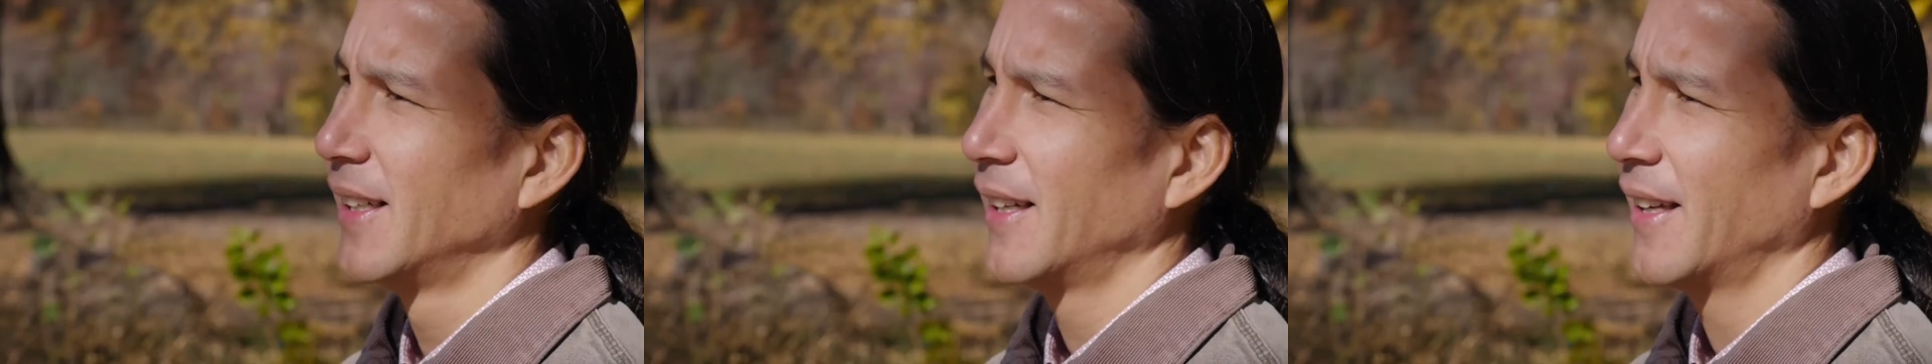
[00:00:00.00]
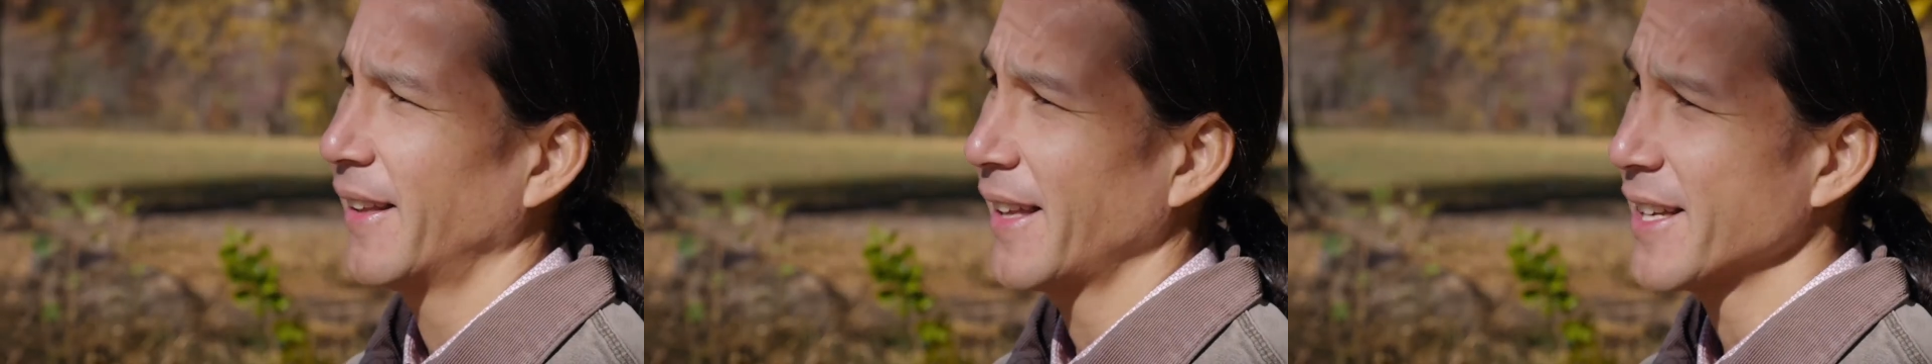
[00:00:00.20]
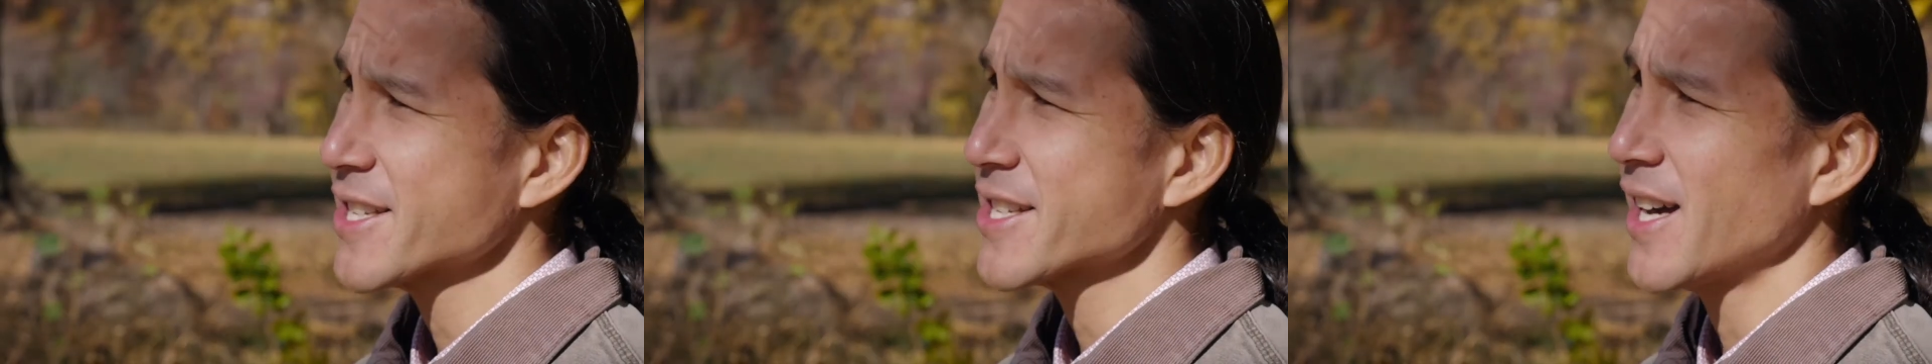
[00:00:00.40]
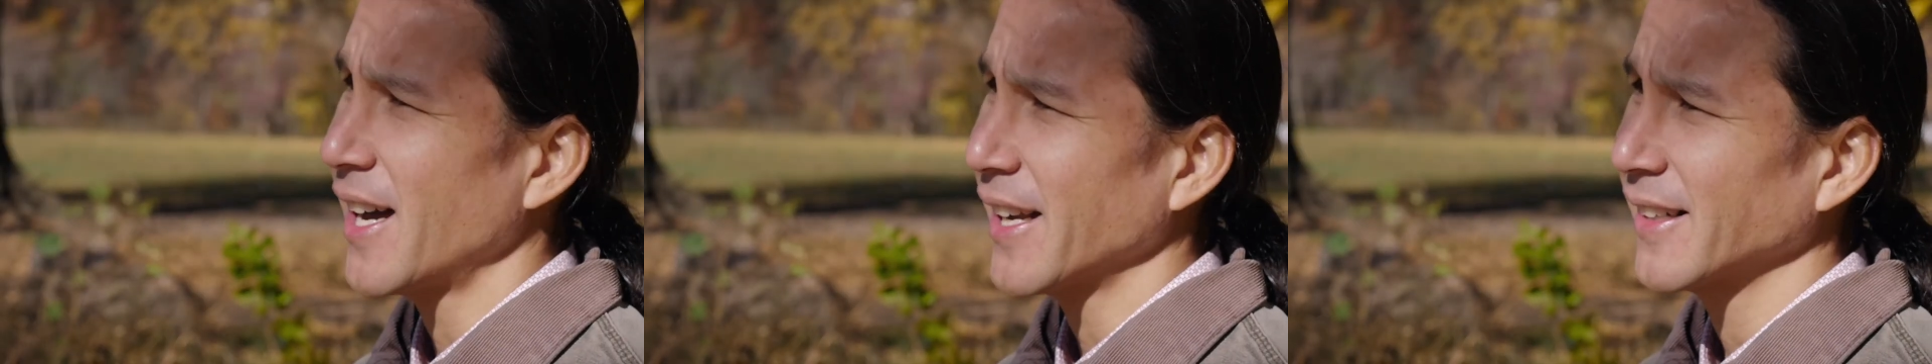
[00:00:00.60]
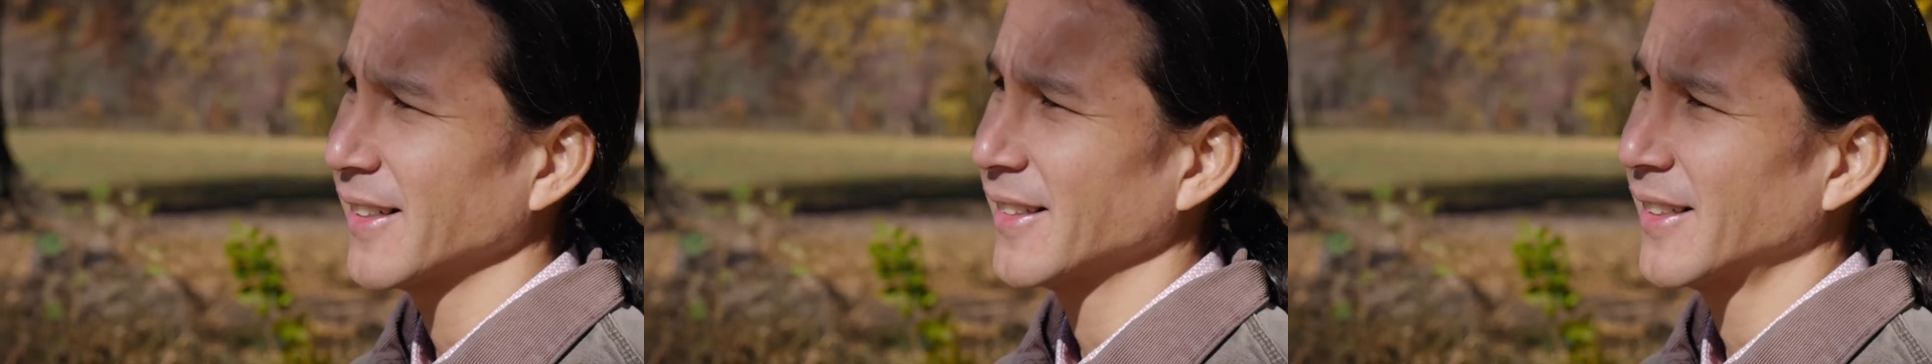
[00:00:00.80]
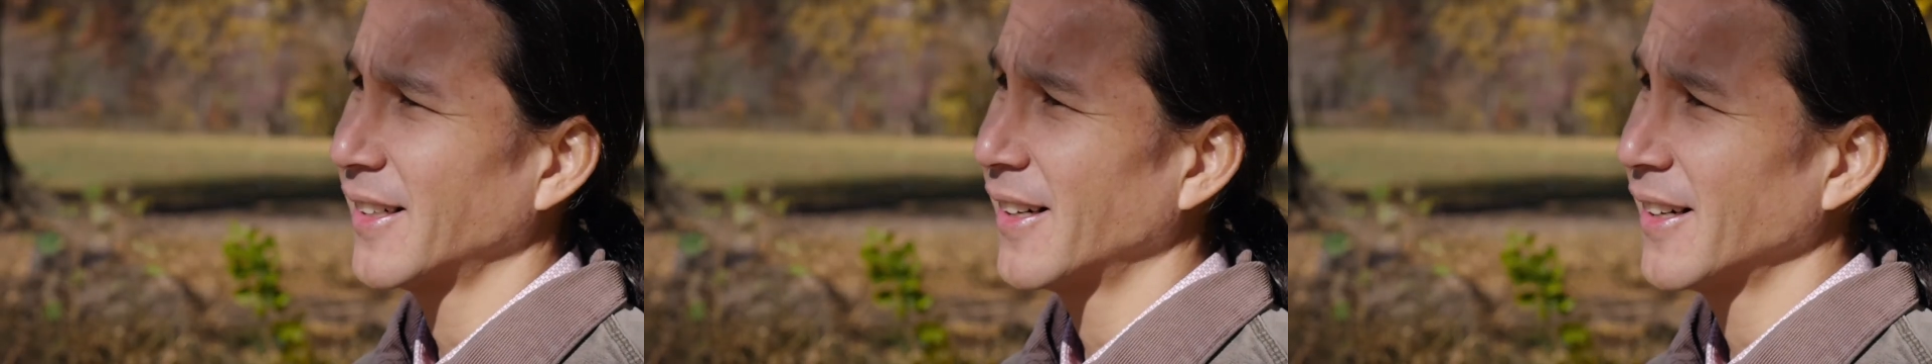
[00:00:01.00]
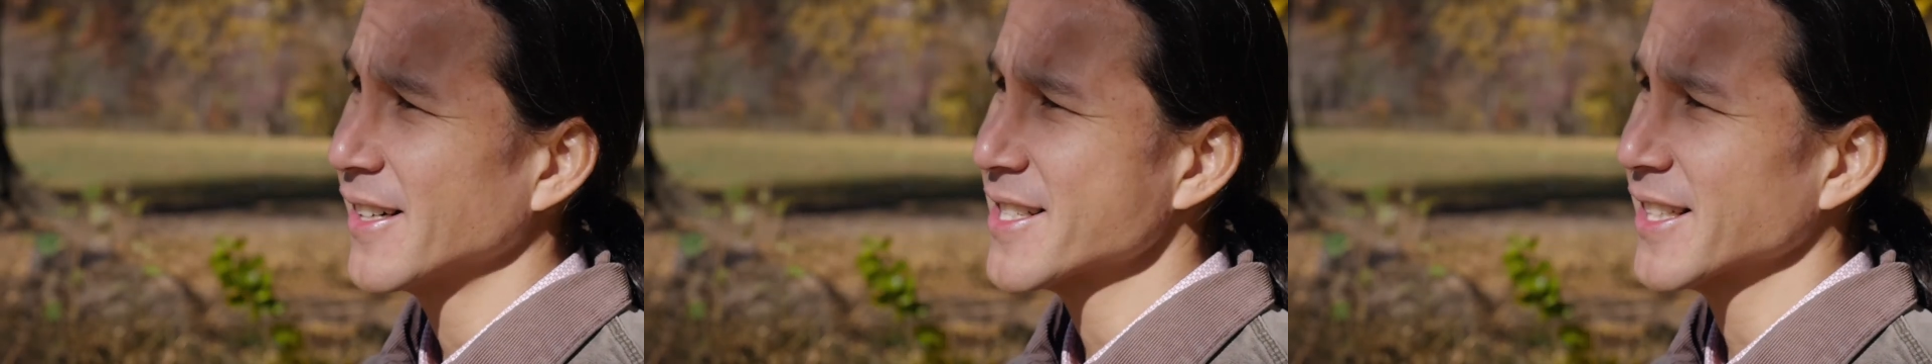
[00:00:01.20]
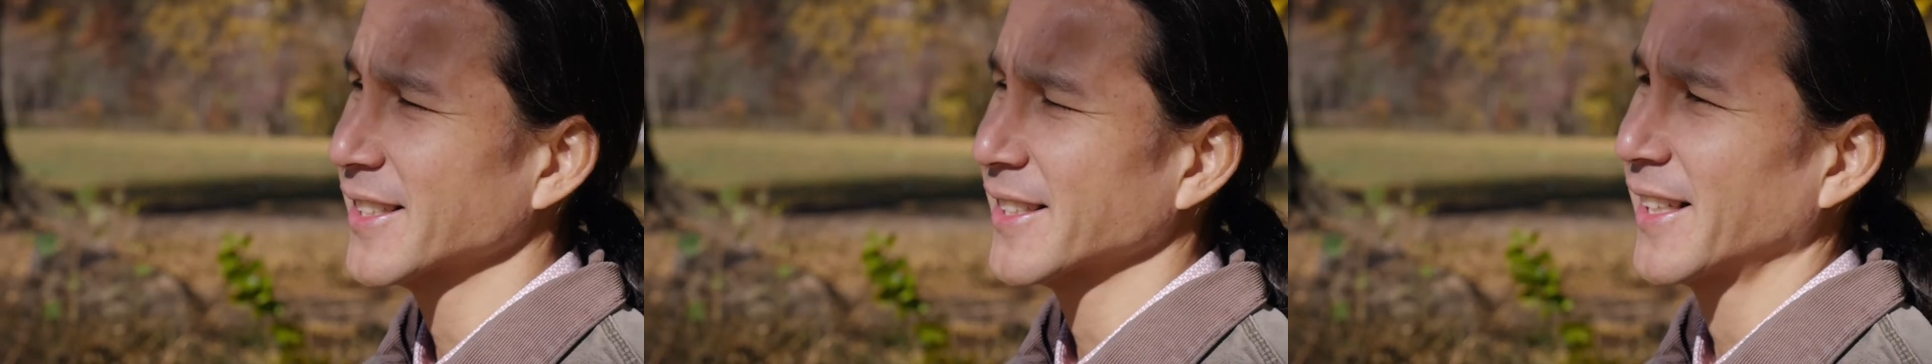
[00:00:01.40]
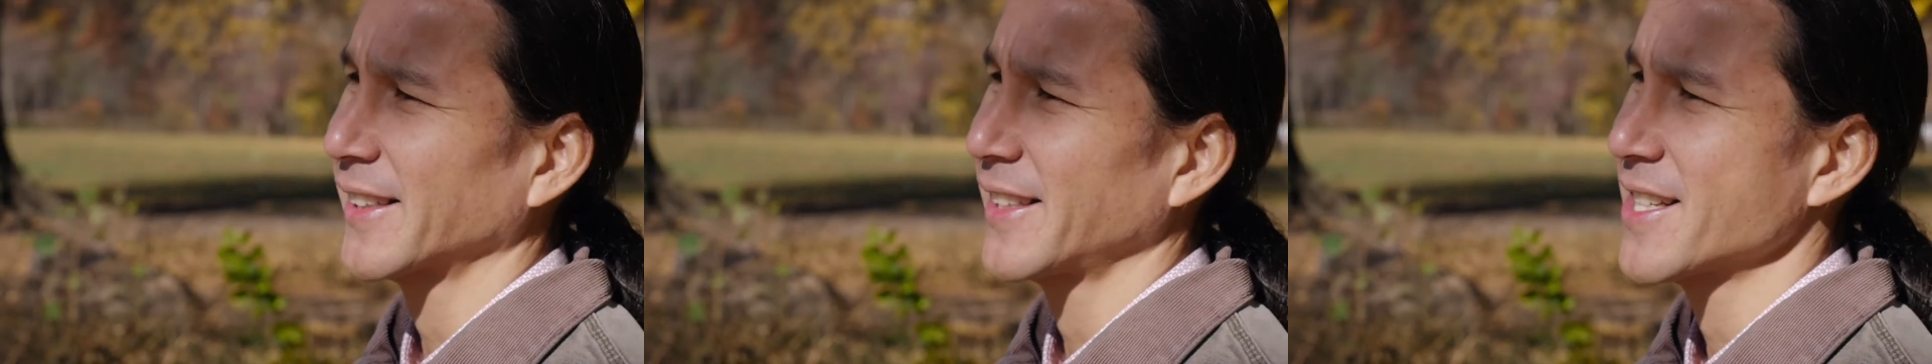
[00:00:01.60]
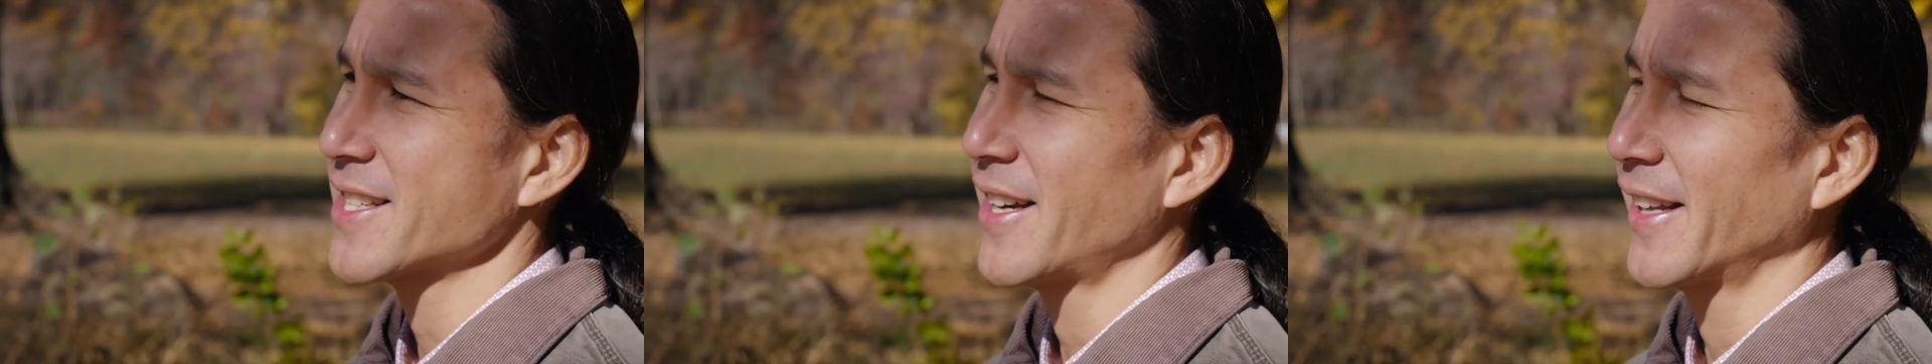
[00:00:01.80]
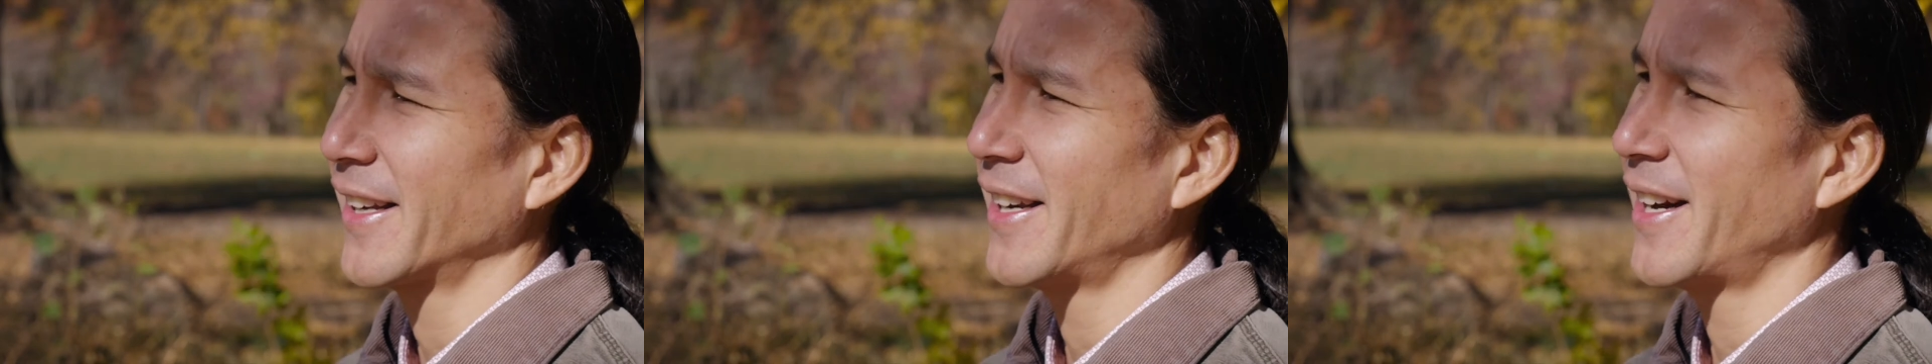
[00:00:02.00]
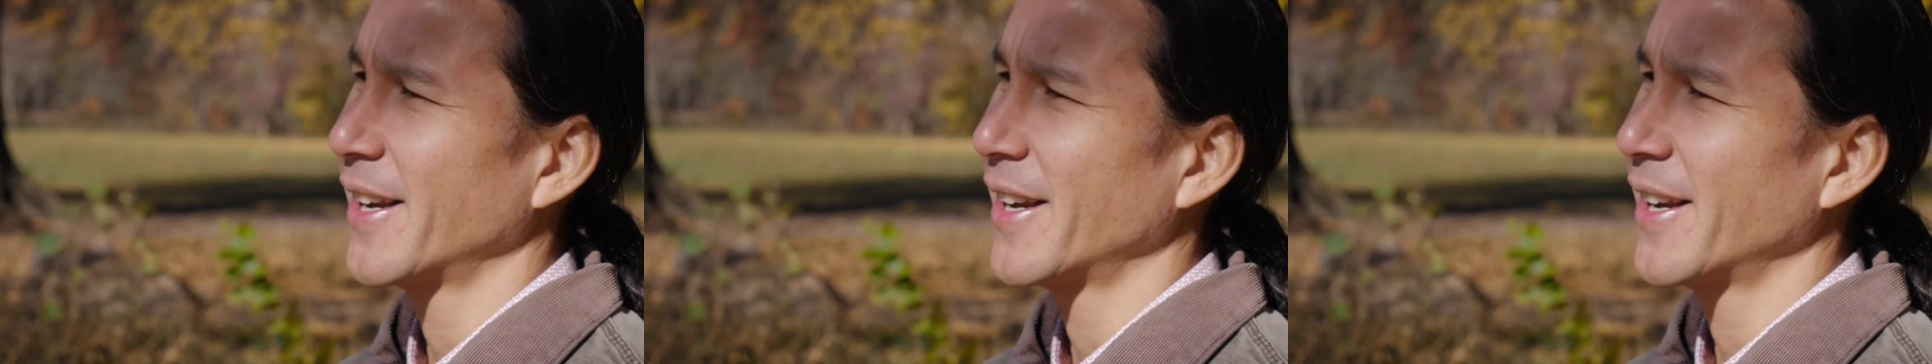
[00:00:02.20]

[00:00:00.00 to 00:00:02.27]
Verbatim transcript: They shot her just like they shot an